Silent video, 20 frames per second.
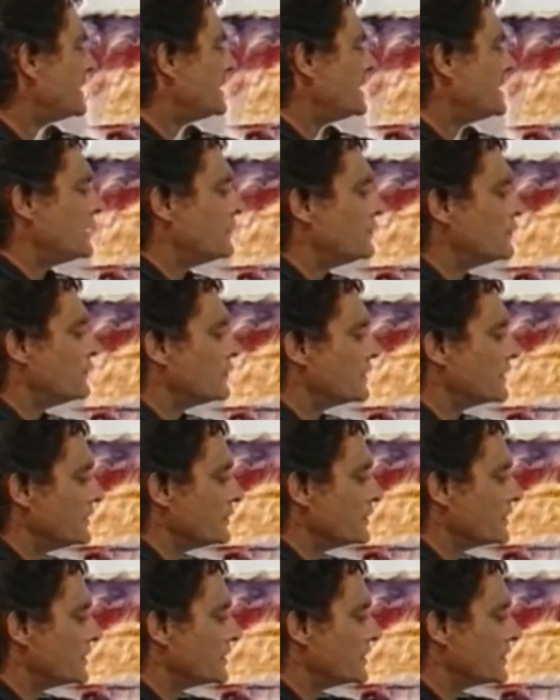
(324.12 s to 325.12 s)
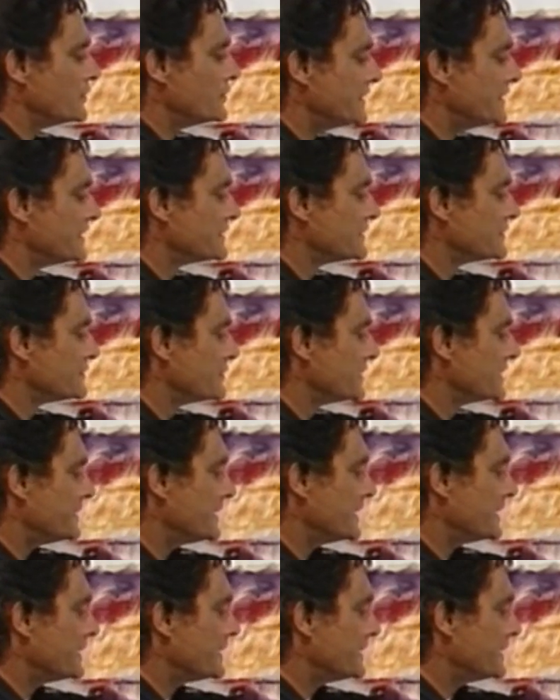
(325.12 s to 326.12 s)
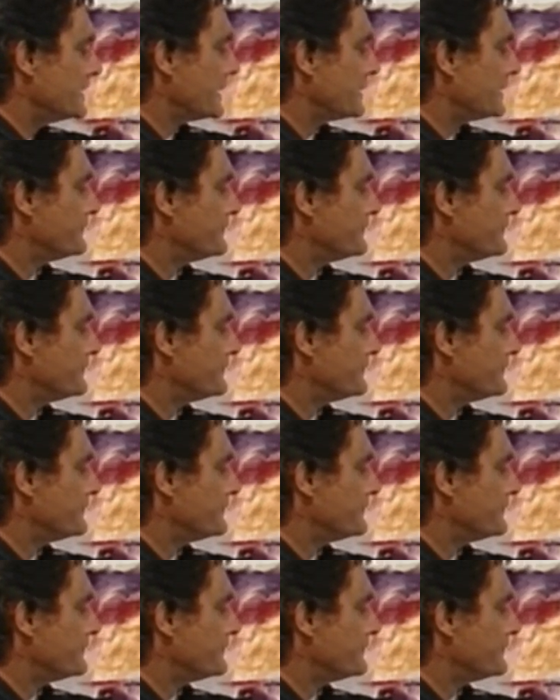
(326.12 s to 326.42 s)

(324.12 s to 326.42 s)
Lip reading: And we'll go into a green as we come down here.